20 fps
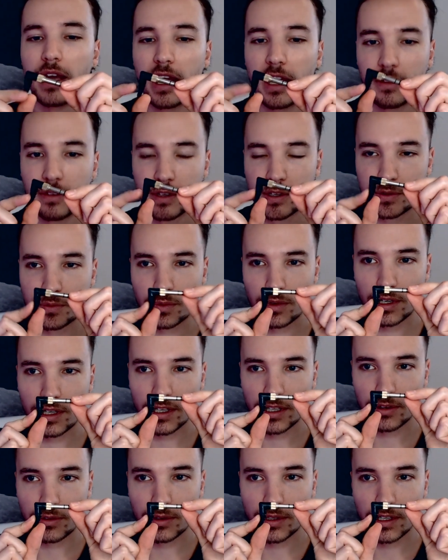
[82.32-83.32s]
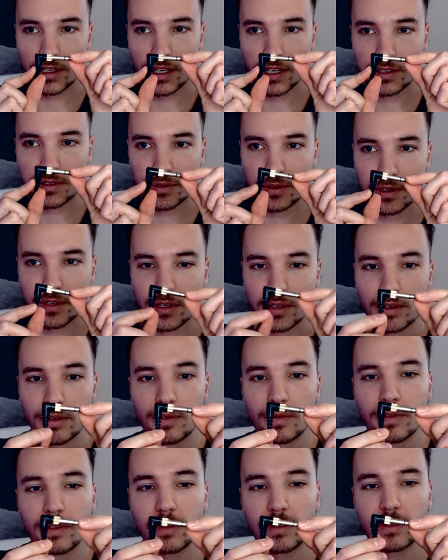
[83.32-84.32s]
and this right angle connector on it.
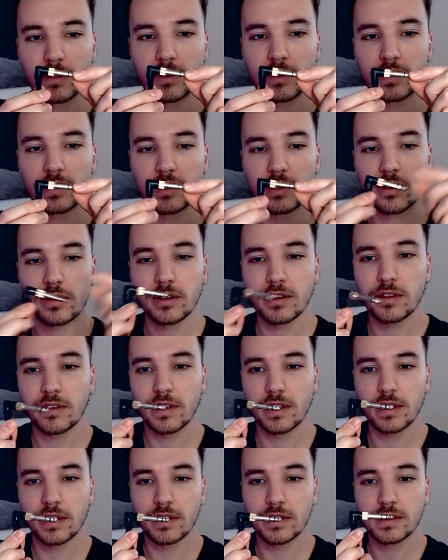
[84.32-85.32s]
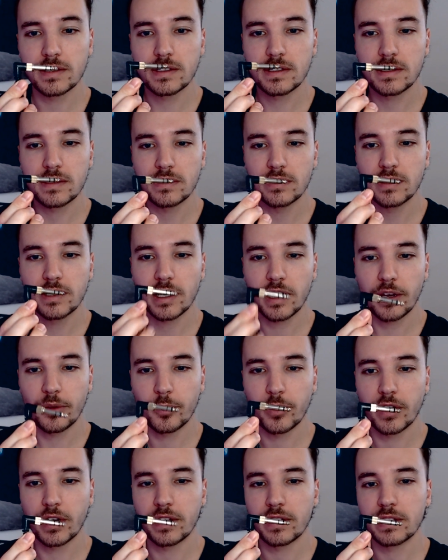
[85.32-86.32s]
The only thing is you can't
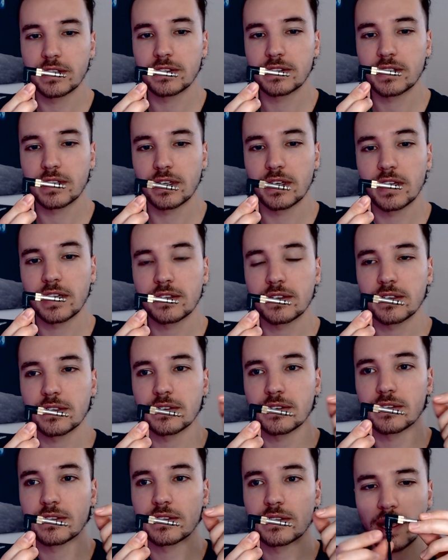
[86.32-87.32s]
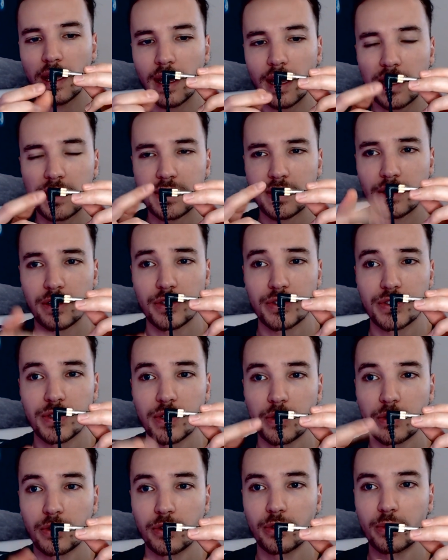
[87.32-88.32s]
buy these connectors as like a
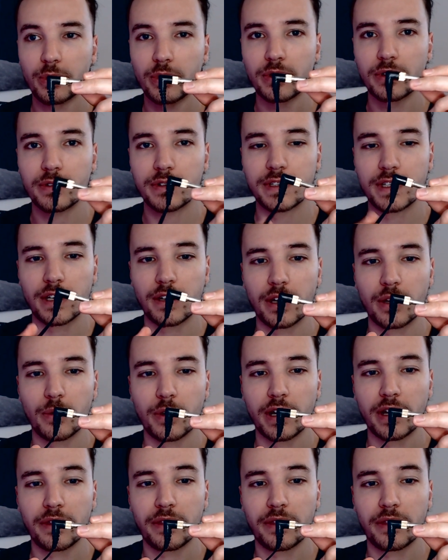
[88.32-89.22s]
solderable DIY